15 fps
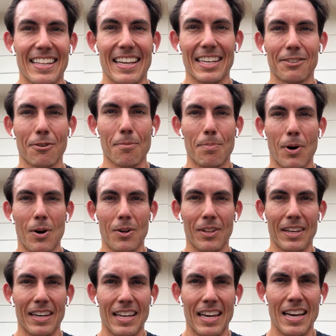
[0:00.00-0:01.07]
Thanks from
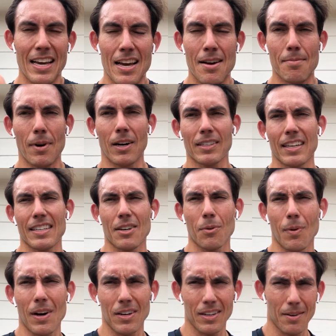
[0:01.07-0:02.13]
Poland. Bogdan, you're
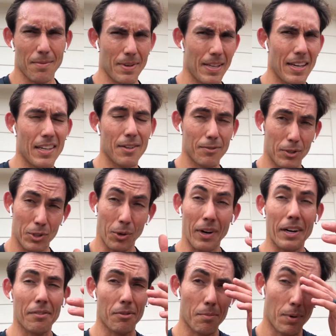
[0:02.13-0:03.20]
welcome. Thank you for
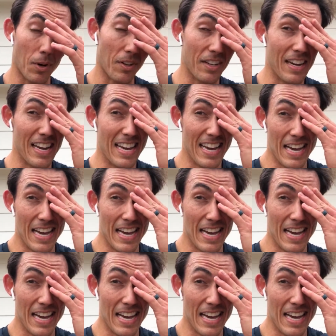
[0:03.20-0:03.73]
joining from Poland.